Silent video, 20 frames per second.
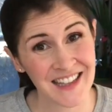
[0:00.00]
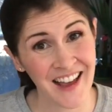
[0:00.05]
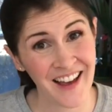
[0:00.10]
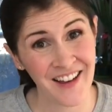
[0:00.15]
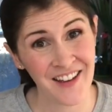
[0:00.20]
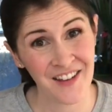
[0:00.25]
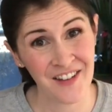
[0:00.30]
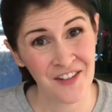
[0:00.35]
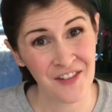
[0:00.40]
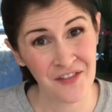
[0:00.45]

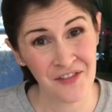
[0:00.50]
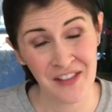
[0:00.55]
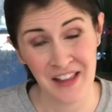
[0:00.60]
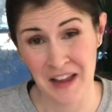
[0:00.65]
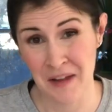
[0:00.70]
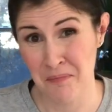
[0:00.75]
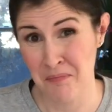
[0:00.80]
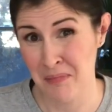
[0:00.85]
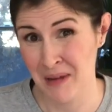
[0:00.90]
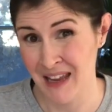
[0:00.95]
of
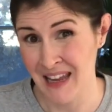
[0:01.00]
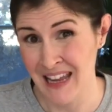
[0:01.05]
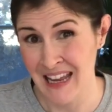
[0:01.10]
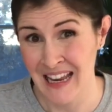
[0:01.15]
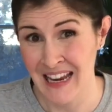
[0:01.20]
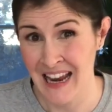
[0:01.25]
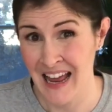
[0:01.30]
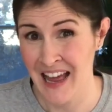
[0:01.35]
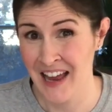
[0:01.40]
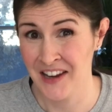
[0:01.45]
like peat
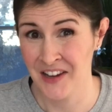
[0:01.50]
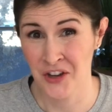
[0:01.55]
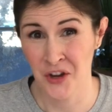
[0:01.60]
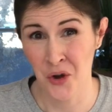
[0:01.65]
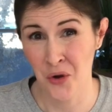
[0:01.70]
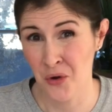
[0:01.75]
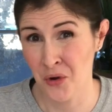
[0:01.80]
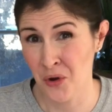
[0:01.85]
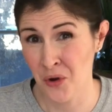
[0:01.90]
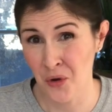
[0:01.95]
and
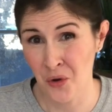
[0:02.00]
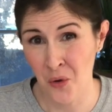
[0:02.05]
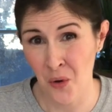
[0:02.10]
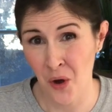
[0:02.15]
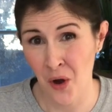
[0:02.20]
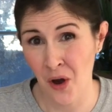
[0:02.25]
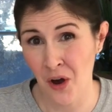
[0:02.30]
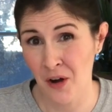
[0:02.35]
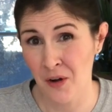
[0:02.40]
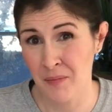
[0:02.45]
cocoa
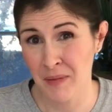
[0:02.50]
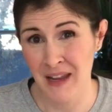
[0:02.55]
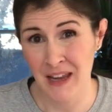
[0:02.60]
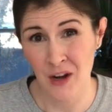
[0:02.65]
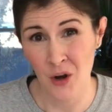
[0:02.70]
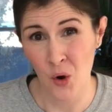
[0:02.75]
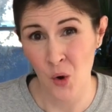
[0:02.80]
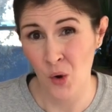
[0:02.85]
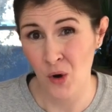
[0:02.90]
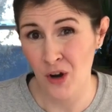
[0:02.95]
coir, peat
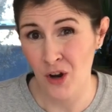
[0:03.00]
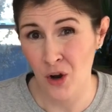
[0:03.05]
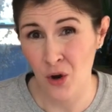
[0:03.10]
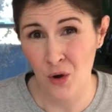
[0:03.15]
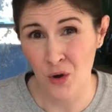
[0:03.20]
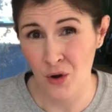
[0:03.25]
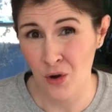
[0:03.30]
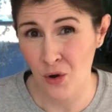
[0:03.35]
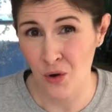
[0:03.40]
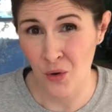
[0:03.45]
or
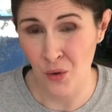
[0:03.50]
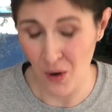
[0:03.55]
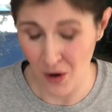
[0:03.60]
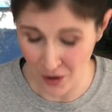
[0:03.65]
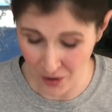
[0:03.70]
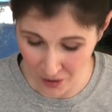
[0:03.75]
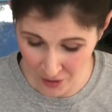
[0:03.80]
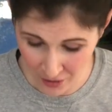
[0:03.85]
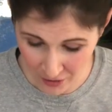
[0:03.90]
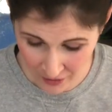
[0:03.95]
cocoa
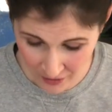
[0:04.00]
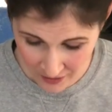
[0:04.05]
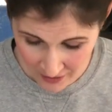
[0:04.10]
coir.